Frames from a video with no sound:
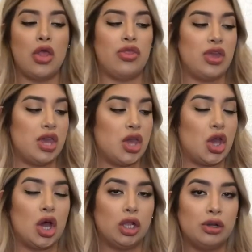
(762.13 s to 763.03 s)
the
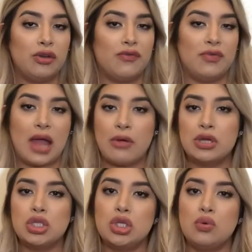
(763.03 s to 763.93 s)
color of
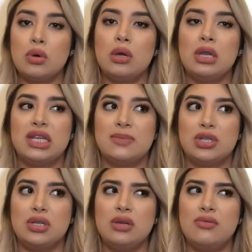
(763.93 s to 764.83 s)
flowers you want,
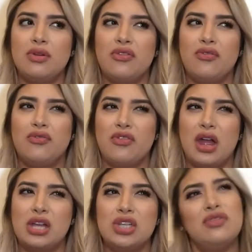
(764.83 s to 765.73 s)
especially if they're fresh.